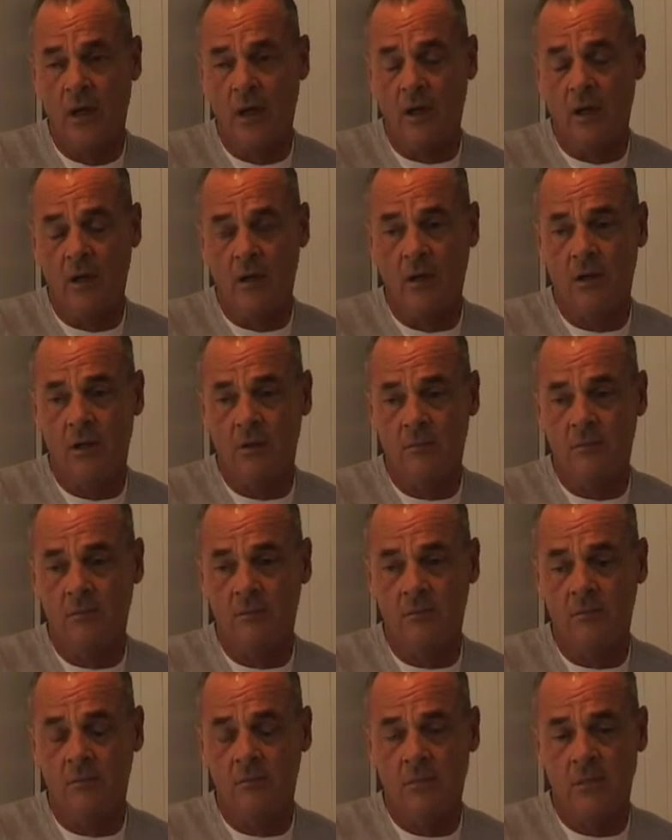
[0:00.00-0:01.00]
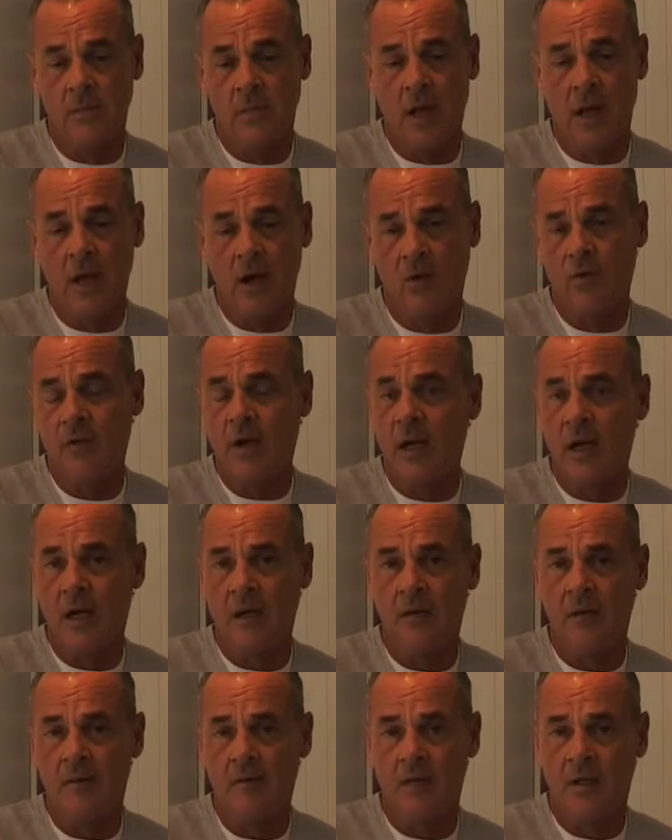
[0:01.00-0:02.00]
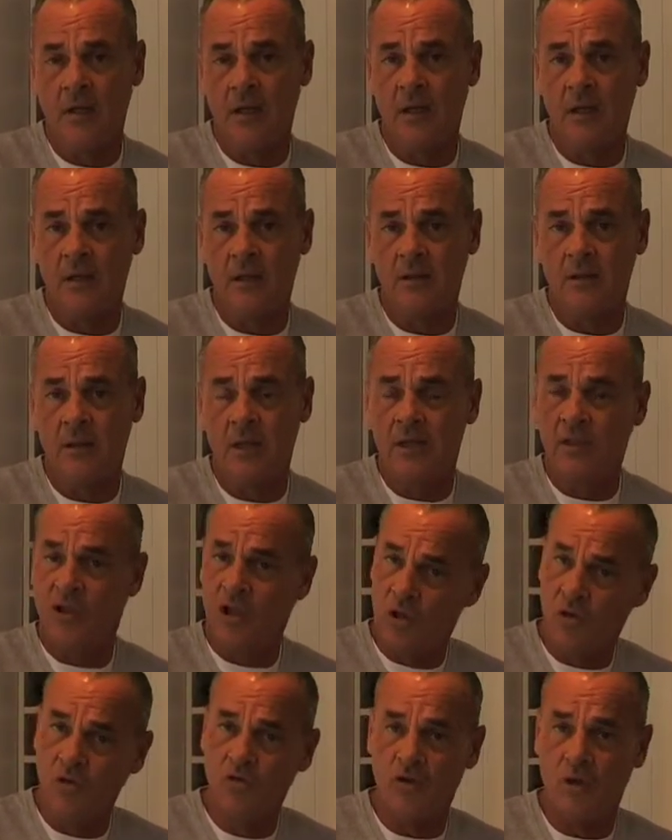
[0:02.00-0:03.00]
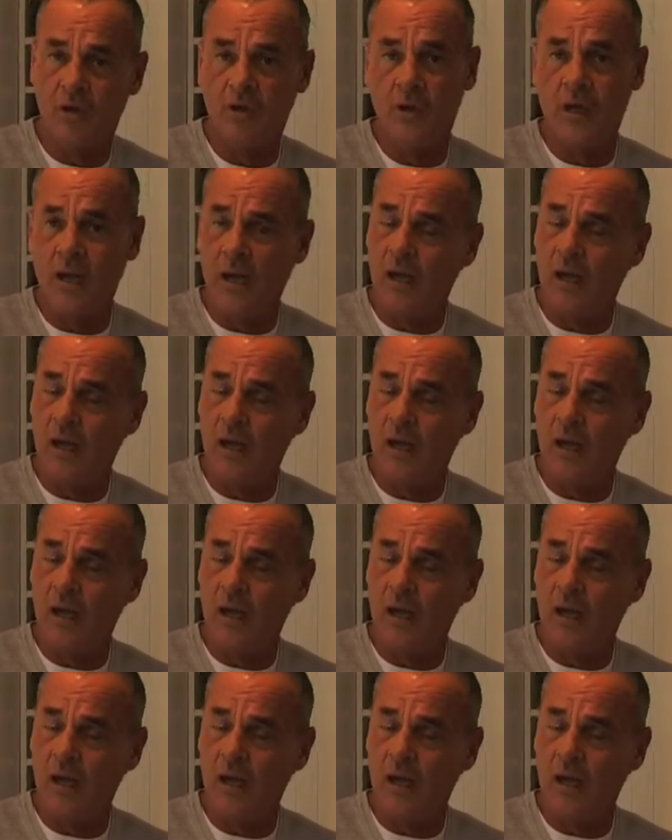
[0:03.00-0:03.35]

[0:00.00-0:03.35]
healthcare for their children, let